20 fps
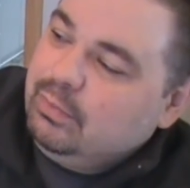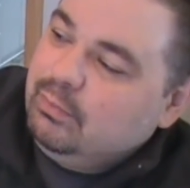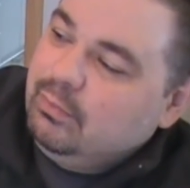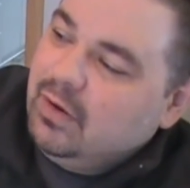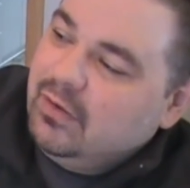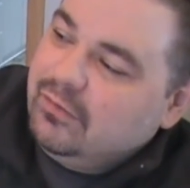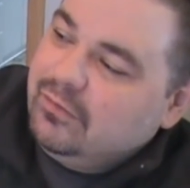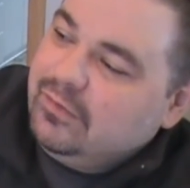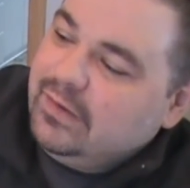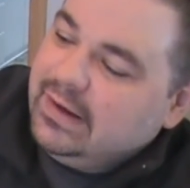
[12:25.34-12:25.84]

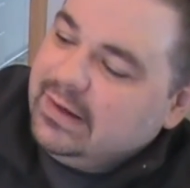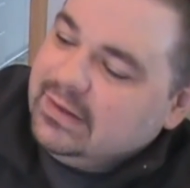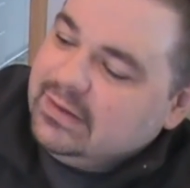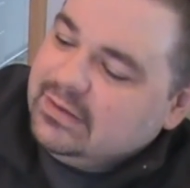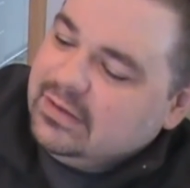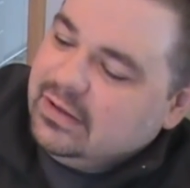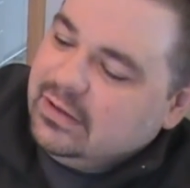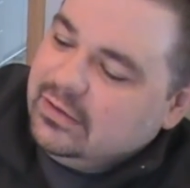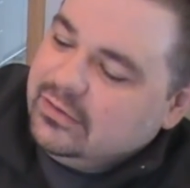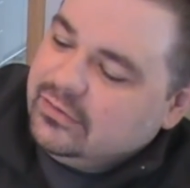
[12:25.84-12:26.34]

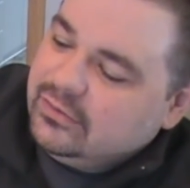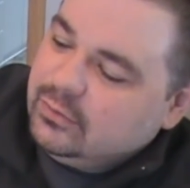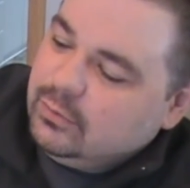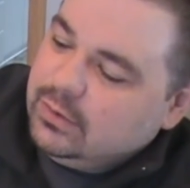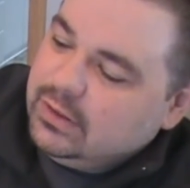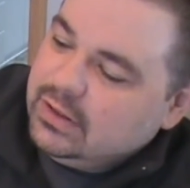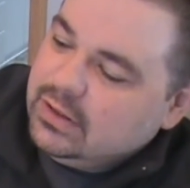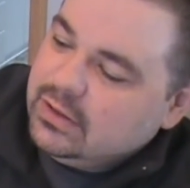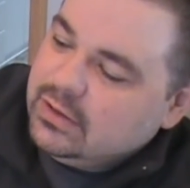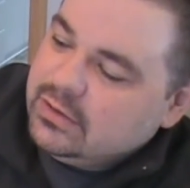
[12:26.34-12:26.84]
effect,
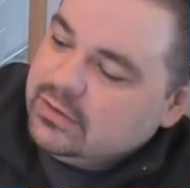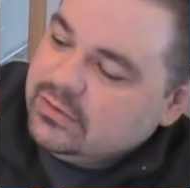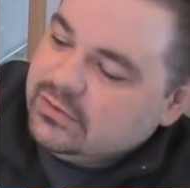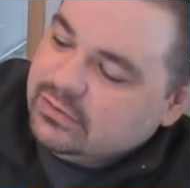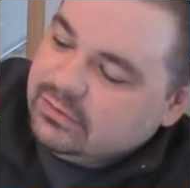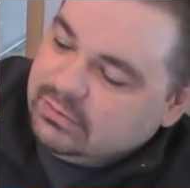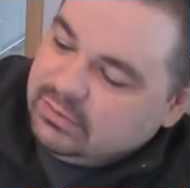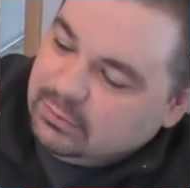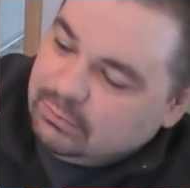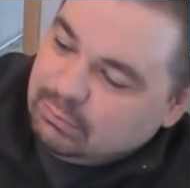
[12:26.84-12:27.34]

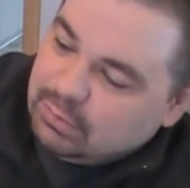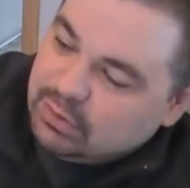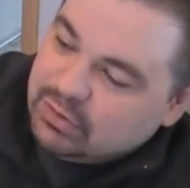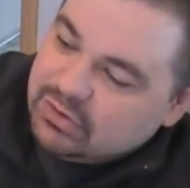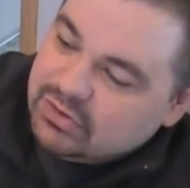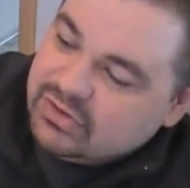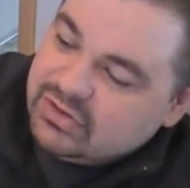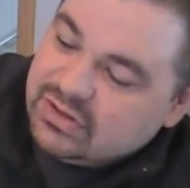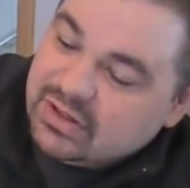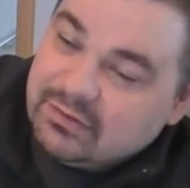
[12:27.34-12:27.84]
squares, your
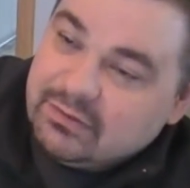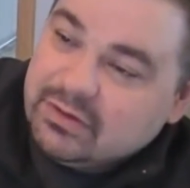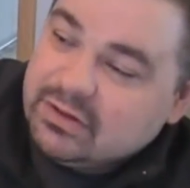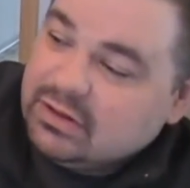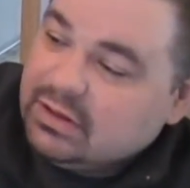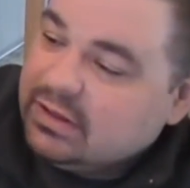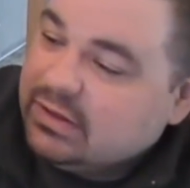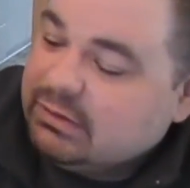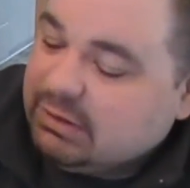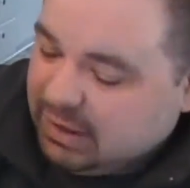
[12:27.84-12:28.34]
burst,
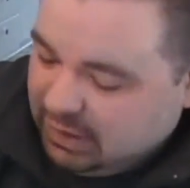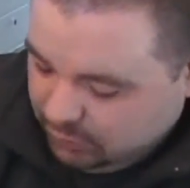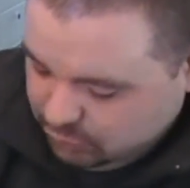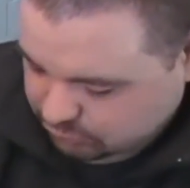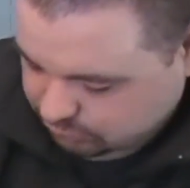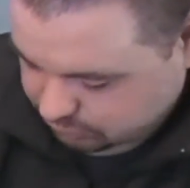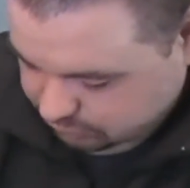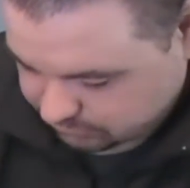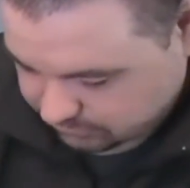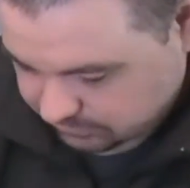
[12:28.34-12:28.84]
everything like that.
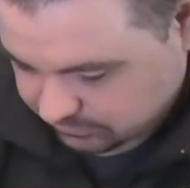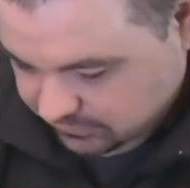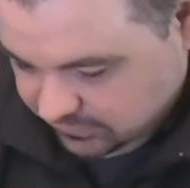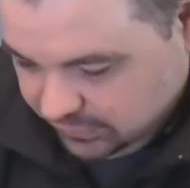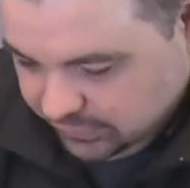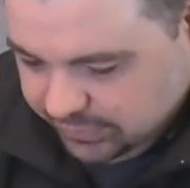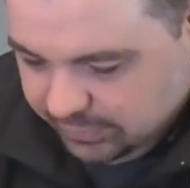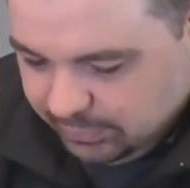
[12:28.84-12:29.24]
Oop, falling